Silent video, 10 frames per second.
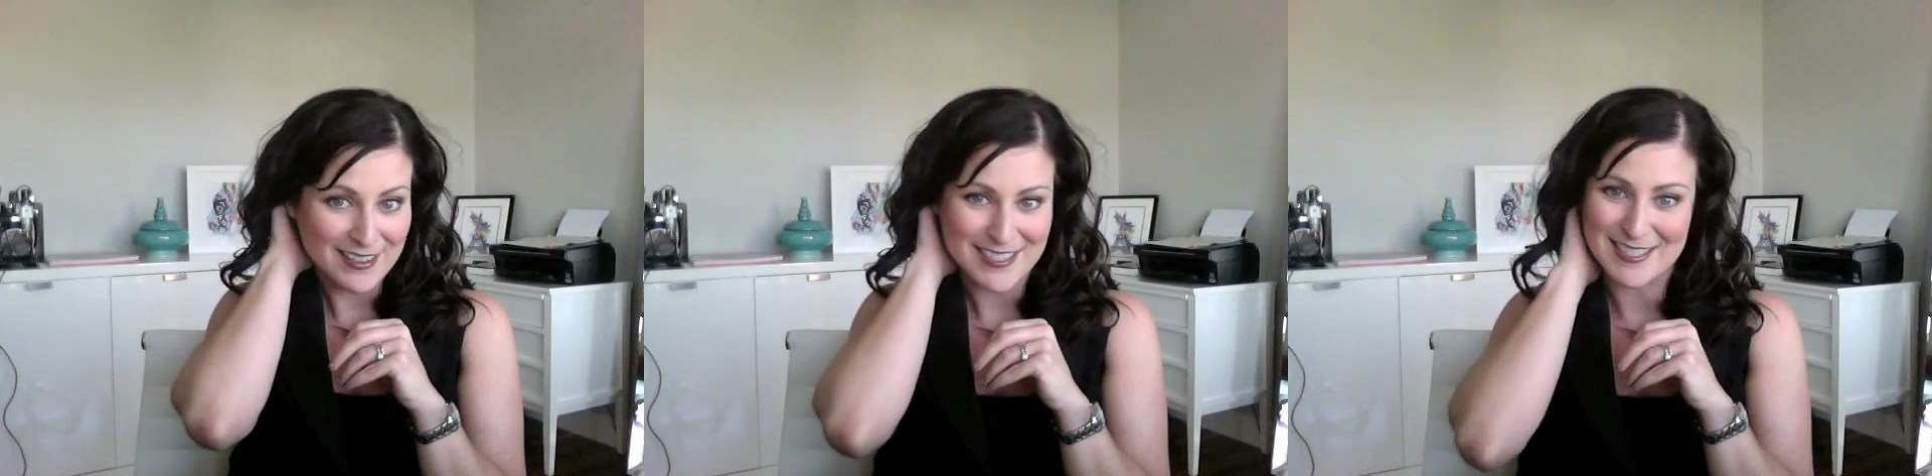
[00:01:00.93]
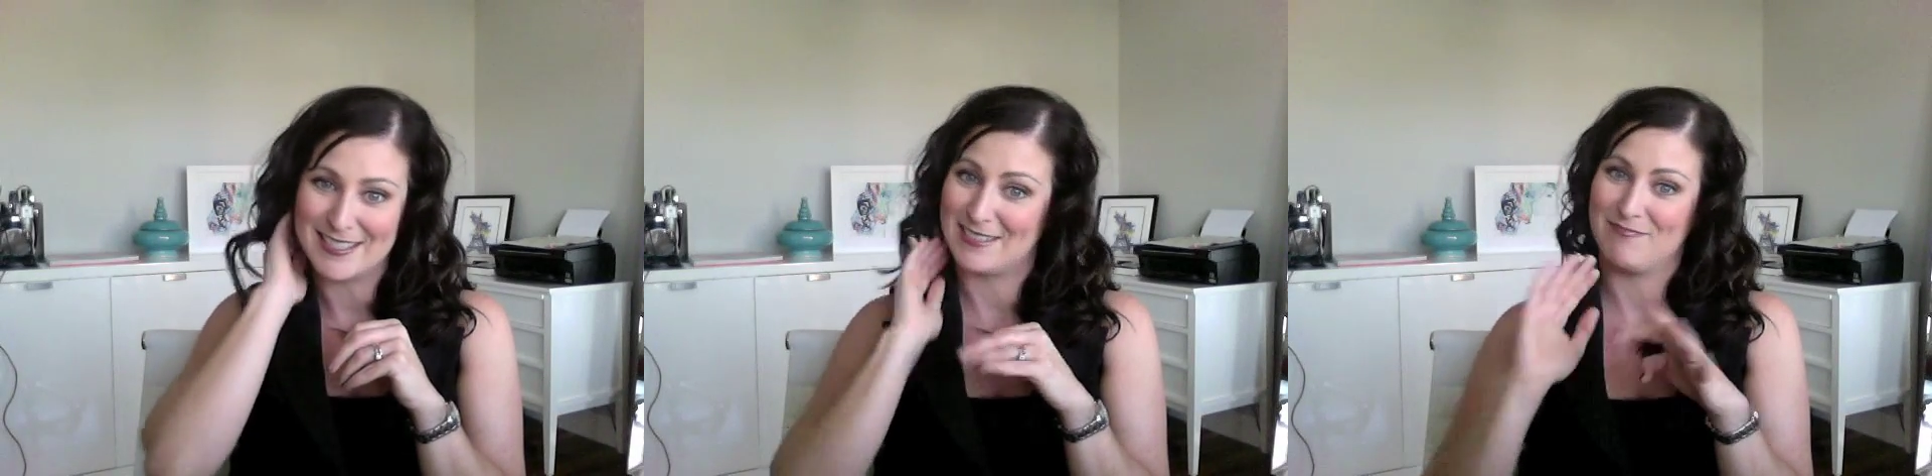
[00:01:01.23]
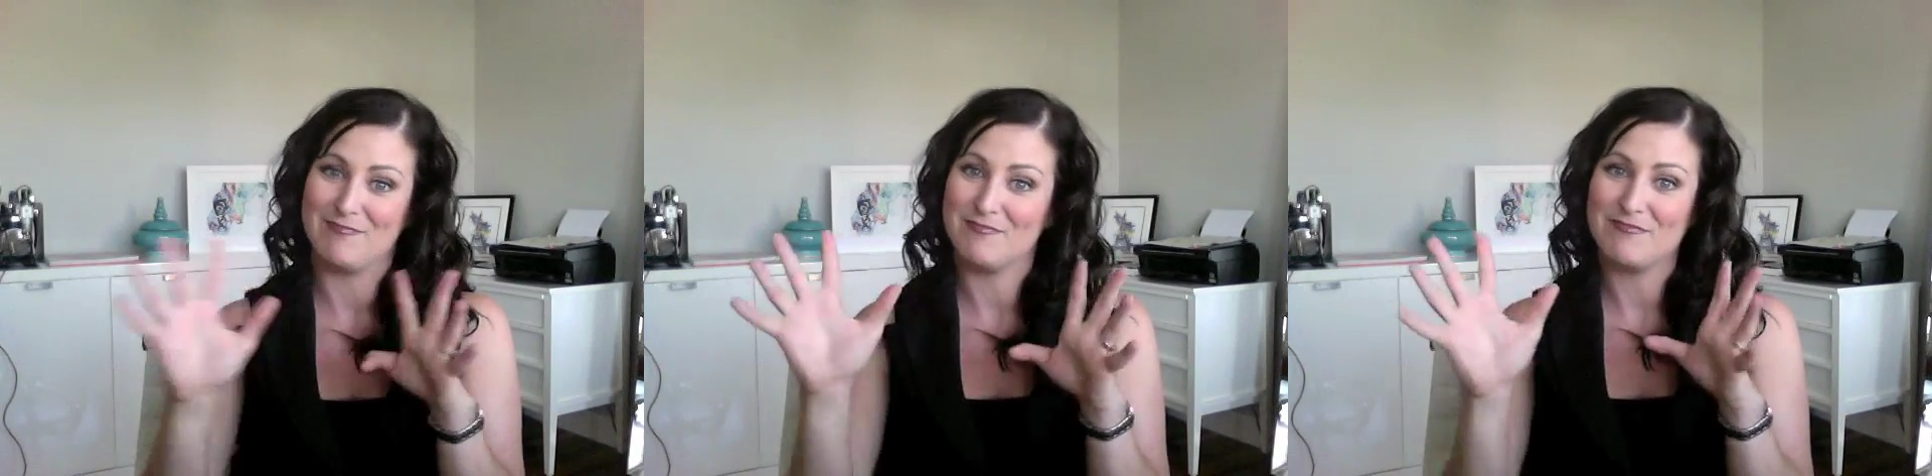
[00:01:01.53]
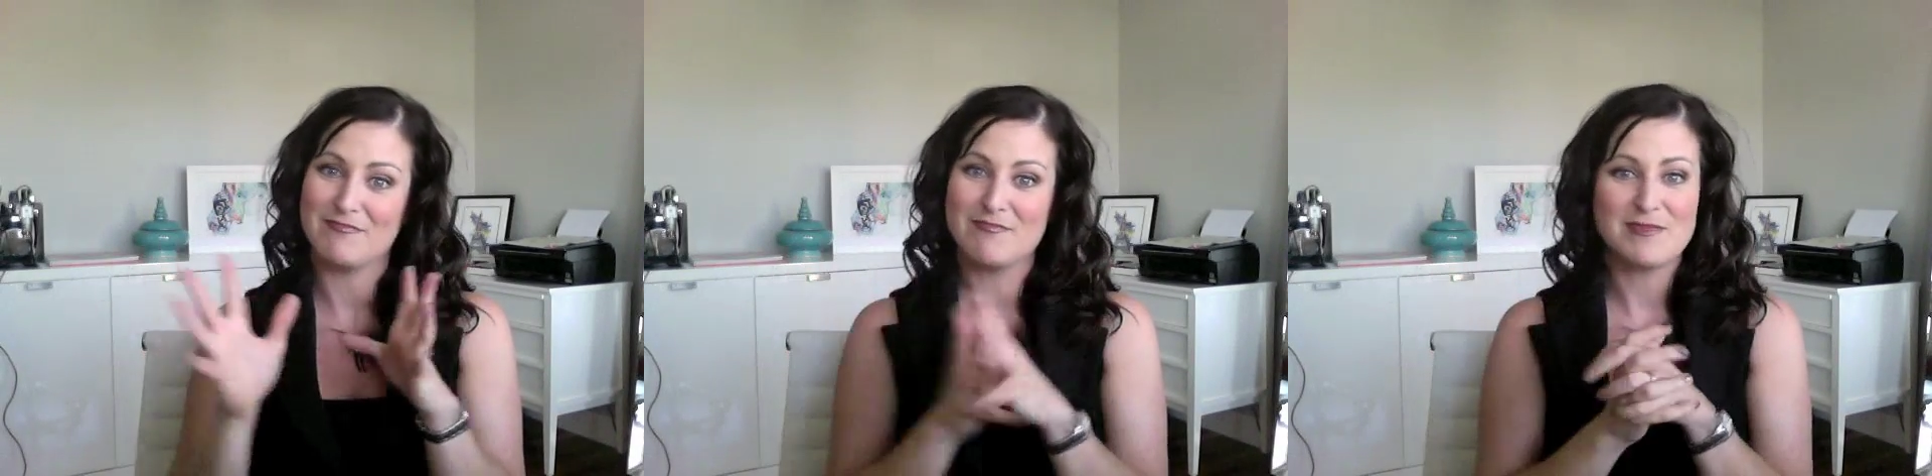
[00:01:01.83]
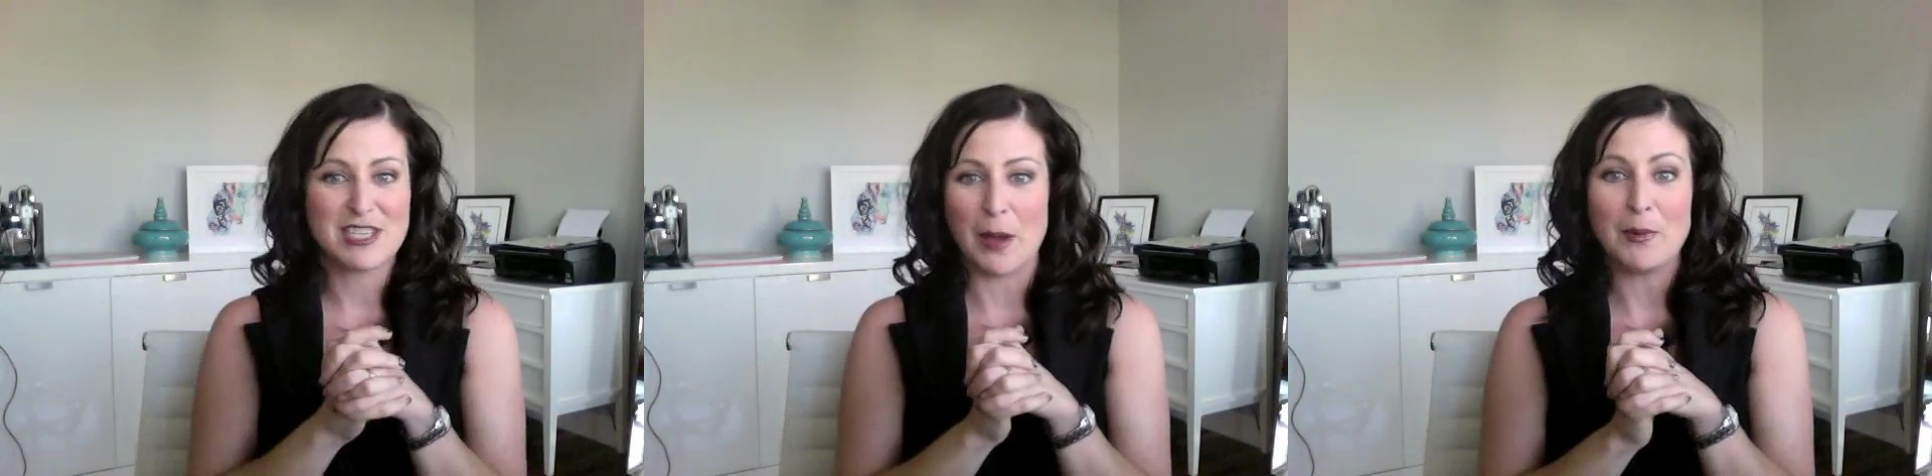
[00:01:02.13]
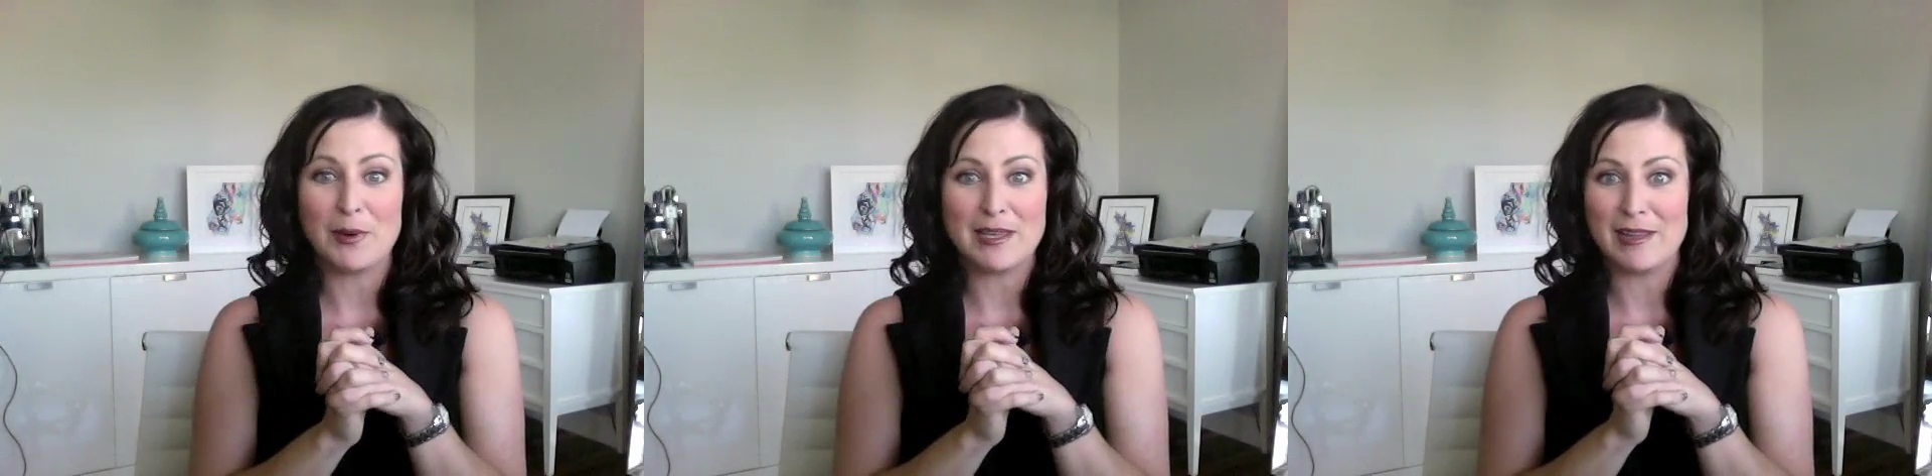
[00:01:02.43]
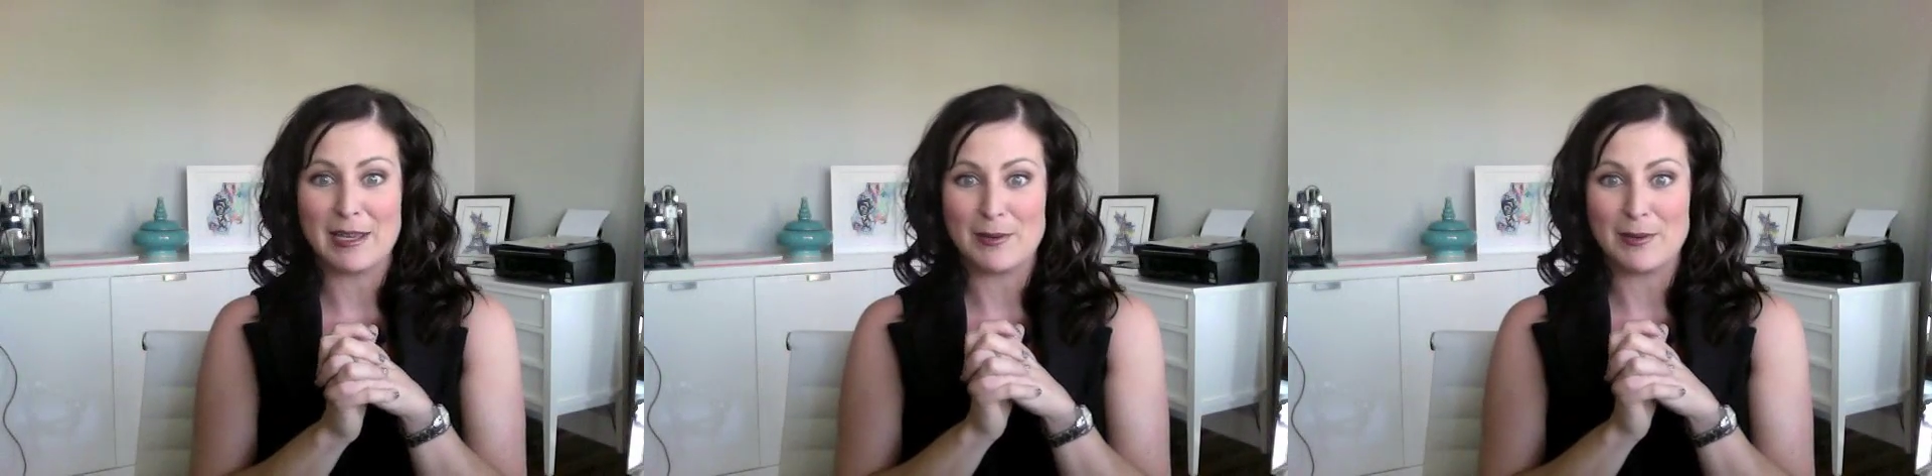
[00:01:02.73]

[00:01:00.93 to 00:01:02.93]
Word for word: Just tell me what you like